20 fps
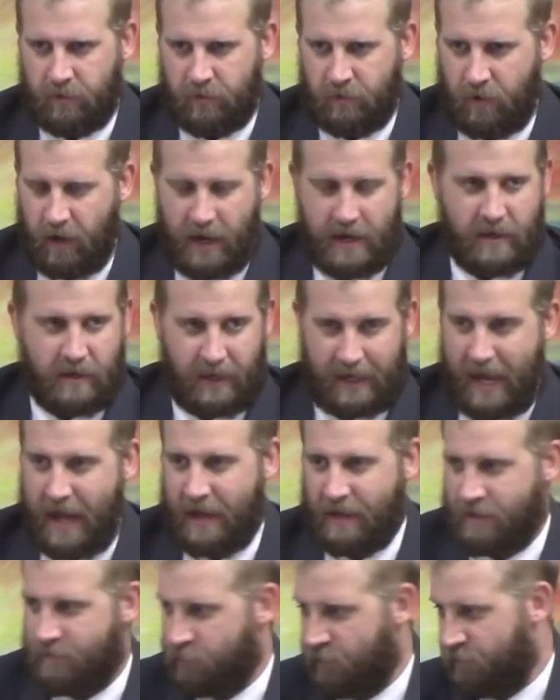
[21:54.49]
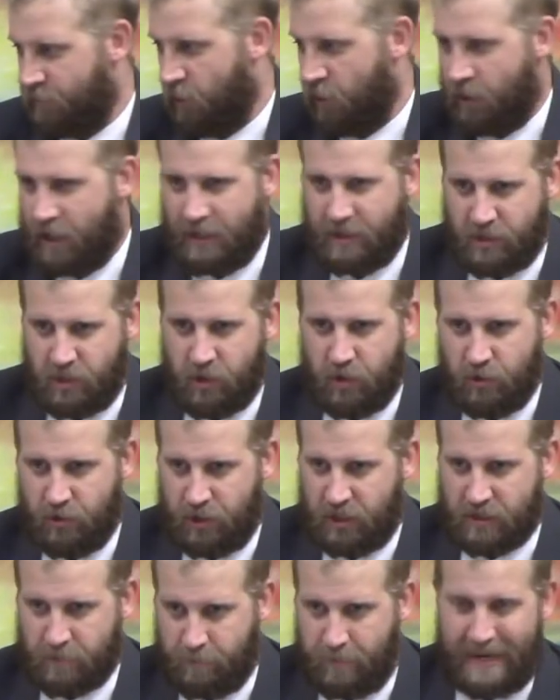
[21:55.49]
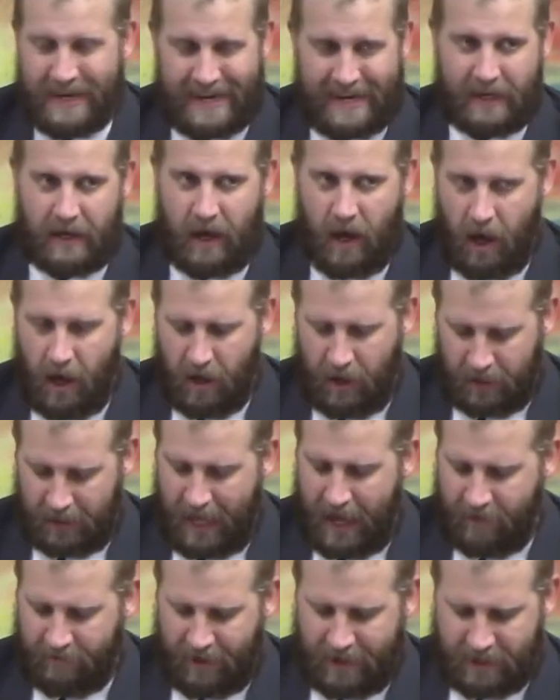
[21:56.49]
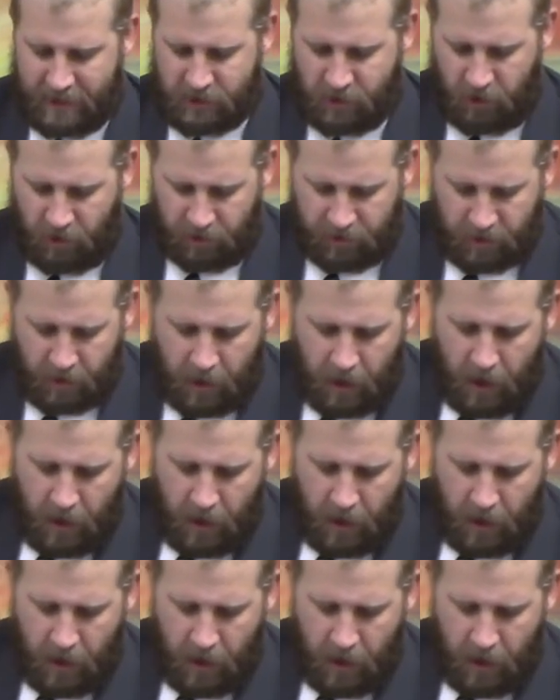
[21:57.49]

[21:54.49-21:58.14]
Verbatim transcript: Right? Again, referring to just being uh, alive on this earth.